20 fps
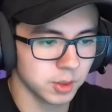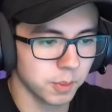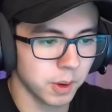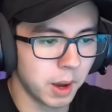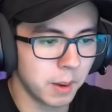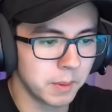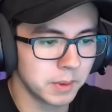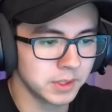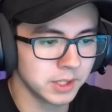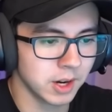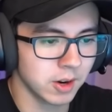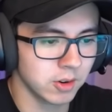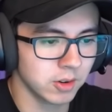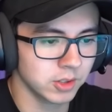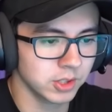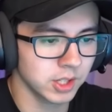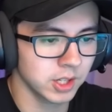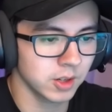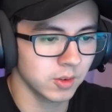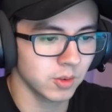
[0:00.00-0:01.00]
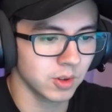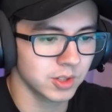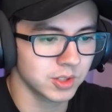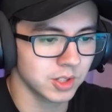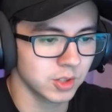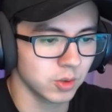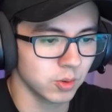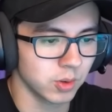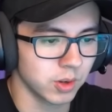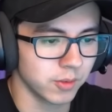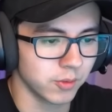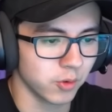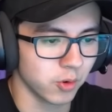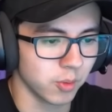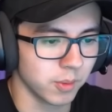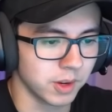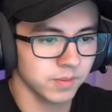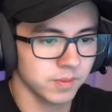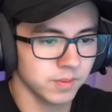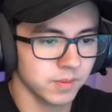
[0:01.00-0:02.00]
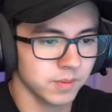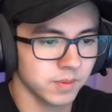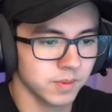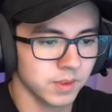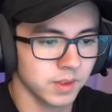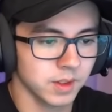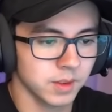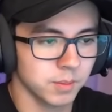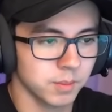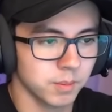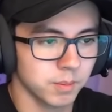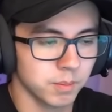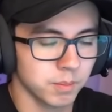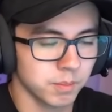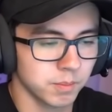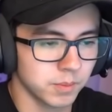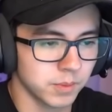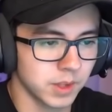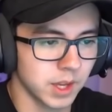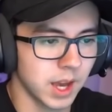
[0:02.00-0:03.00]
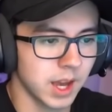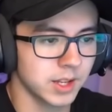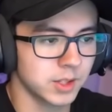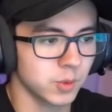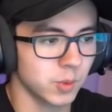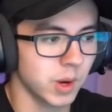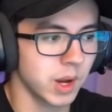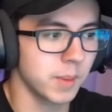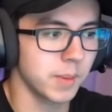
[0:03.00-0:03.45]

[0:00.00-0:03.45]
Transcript: Papa Tower thing wasn't doing it for me. That's way